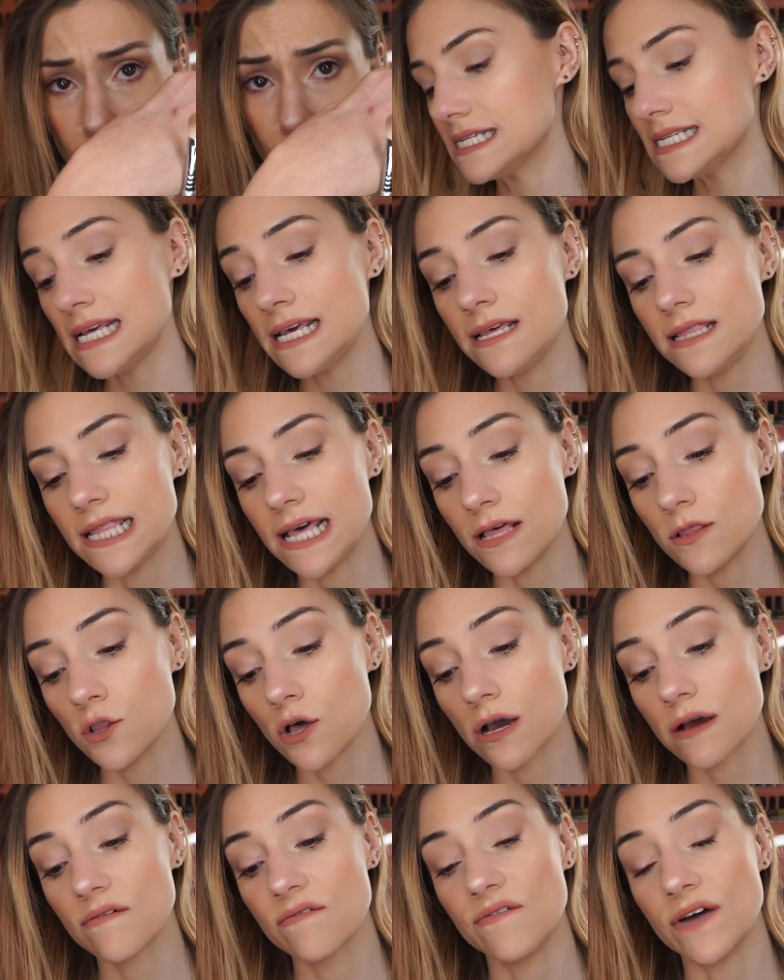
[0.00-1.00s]
See, they
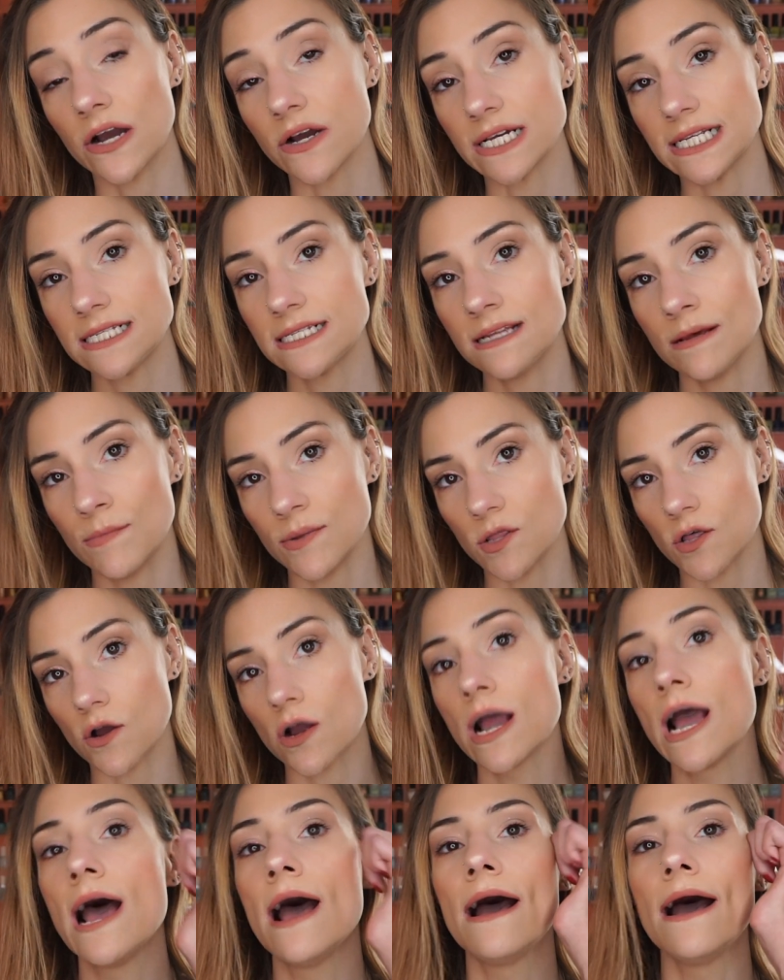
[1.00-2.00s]
look very similar.